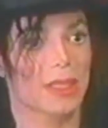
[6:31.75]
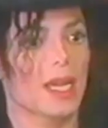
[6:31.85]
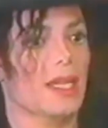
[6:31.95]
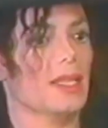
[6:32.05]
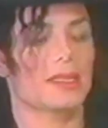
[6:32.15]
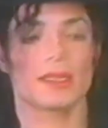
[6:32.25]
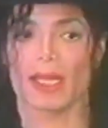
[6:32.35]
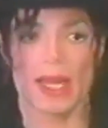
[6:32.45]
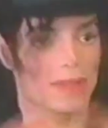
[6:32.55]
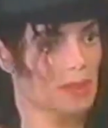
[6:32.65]
I like to
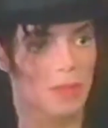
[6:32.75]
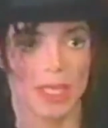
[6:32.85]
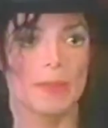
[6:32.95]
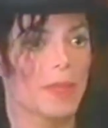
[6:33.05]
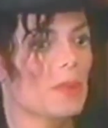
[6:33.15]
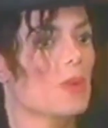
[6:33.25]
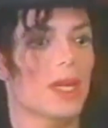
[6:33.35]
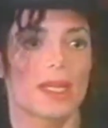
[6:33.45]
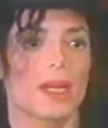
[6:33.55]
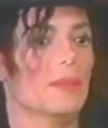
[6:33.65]
have as many people want
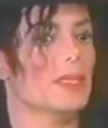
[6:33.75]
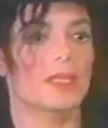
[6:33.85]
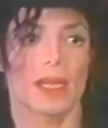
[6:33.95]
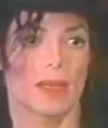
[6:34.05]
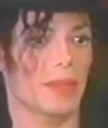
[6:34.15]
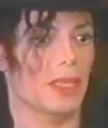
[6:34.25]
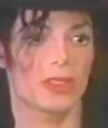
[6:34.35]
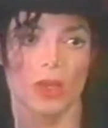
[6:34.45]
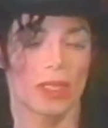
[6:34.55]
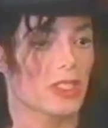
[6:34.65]
to come can come and
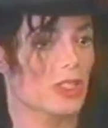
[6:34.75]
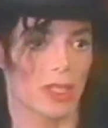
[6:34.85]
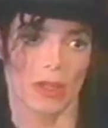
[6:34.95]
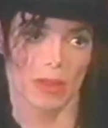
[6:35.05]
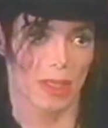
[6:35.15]
enjoy the show.